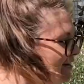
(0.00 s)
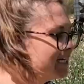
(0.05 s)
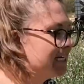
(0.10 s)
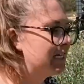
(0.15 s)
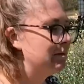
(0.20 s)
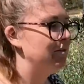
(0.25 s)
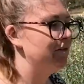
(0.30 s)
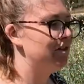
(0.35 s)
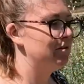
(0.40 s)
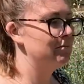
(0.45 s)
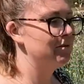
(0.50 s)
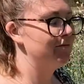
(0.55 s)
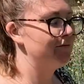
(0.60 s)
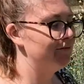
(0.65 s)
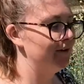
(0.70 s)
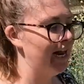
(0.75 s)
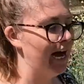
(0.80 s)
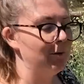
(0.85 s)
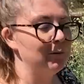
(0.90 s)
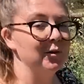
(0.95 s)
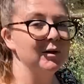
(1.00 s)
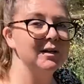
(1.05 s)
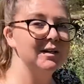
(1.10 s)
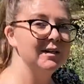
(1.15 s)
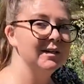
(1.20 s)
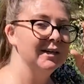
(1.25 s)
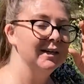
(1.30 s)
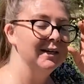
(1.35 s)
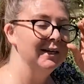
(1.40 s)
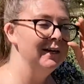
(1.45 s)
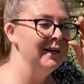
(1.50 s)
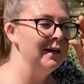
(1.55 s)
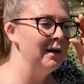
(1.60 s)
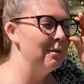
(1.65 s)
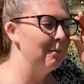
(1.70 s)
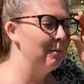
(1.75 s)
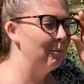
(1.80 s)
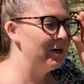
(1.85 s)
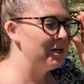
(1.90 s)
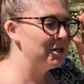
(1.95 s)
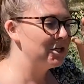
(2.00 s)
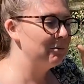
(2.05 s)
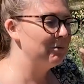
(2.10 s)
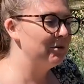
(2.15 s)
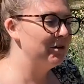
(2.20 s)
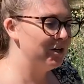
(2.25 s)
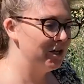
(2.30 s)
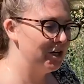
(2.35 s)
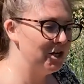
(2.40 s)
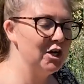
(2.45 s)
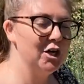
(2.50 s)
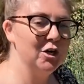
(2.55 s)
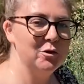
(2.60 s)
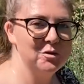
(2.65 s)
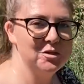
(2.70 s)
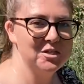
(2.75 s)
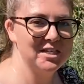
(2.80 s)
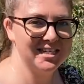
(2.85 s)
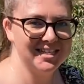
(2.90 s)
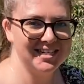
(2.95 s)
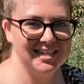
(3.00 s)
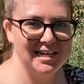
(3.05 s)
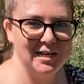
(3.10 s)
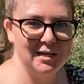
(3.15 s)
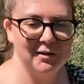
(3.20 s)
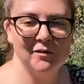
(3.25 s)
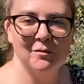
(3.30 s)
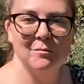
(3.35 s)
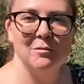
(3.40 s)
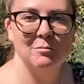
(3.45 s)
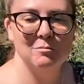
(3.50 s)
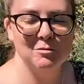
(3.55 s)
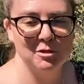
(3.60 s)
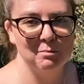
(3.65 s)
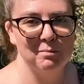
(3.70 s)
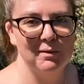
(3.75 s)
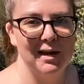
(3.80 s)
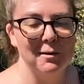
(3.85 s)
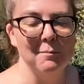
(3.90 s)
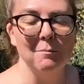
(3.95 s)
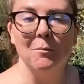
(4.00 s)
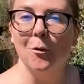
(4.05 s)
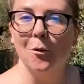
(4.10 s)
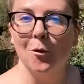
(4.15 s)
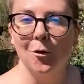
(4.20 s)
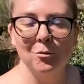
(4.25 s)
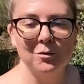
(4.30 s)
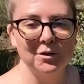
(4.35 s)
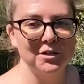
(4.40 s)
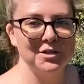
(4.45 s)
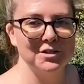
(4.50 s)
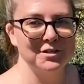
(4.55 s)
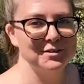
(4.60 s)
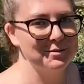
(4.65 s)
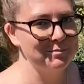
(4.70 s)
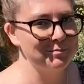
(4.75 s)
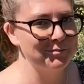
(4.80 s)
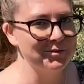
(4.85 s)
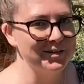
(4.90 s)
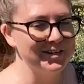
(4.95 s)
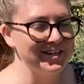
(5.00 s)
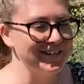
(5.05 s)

some of them are flowered which I'm going to use the seeds from them to plant more which is pretty